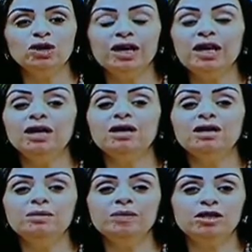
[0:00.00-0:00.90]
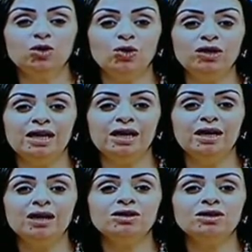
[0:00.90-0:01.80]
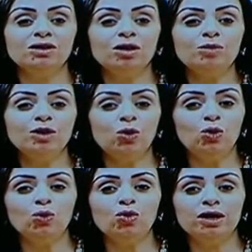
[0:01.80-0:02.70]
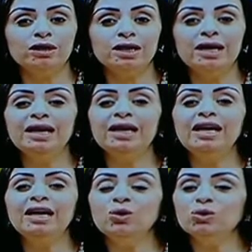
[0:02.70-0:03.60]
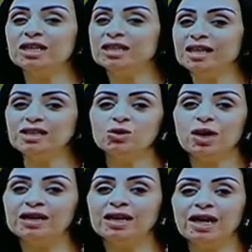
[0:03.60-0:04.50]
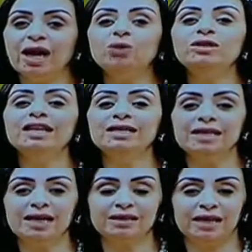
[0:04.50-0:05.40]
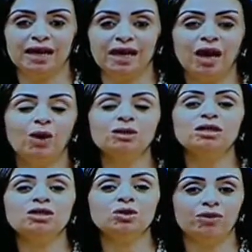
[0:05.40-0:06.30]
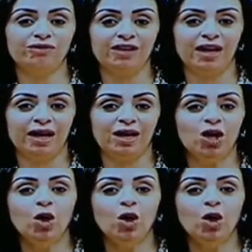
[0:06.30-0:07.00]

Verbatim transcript: uh, you have, you have, and now there is, of course, the uh, the law on uh,